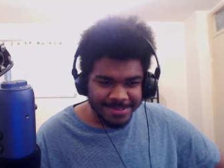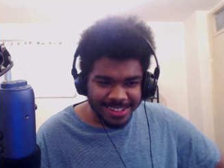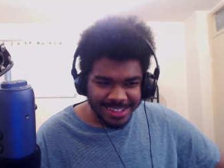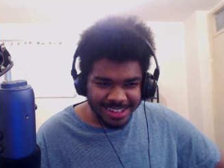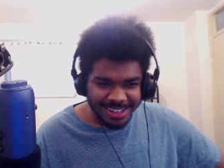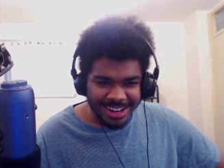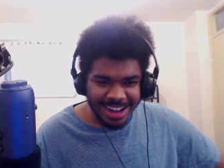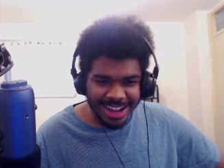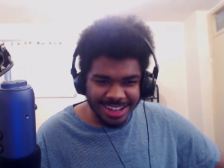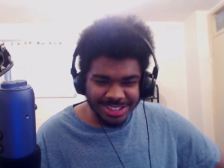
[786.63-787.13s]

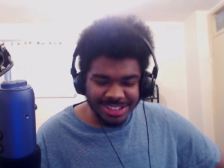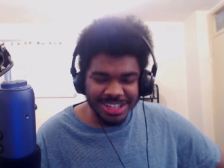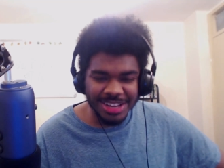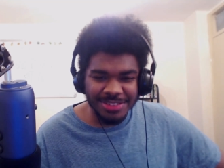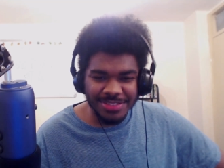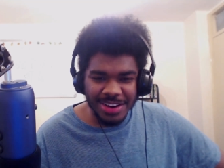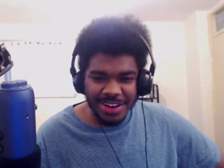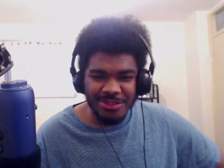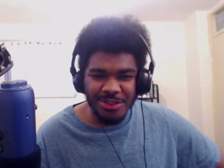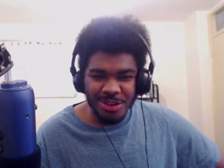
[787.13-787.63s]
That should
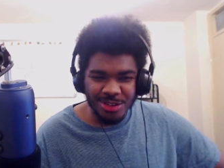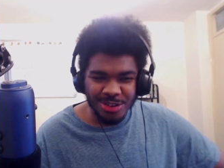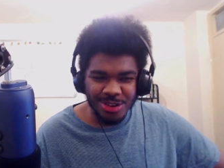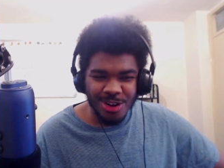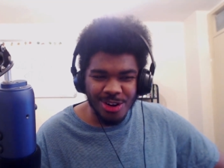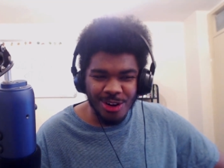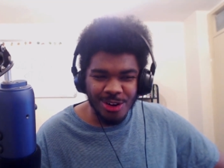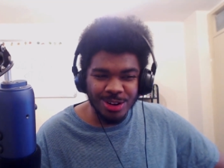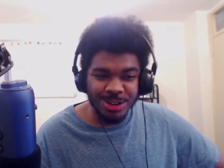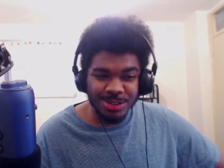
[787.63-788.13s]
give everyone
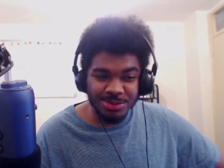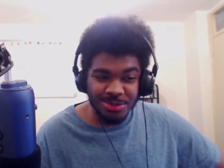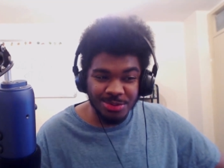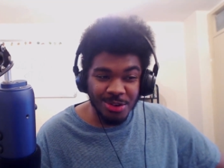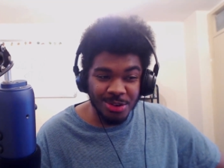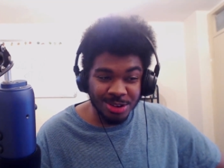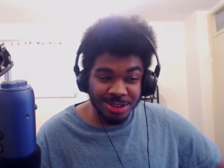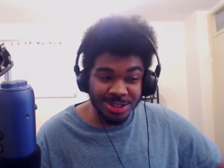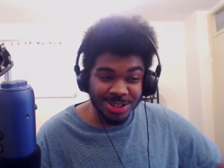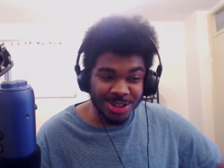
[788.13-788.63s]
cause
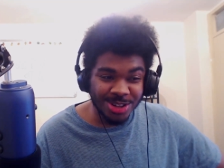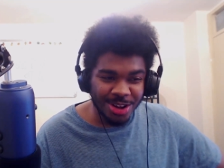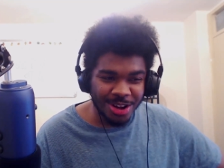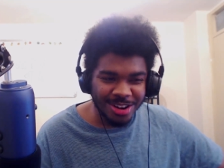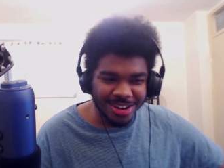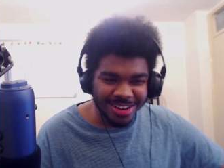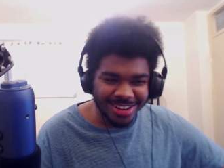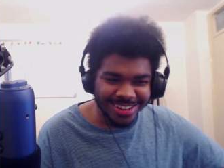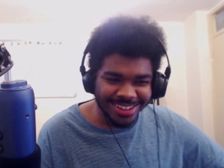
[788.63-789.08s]
for concern.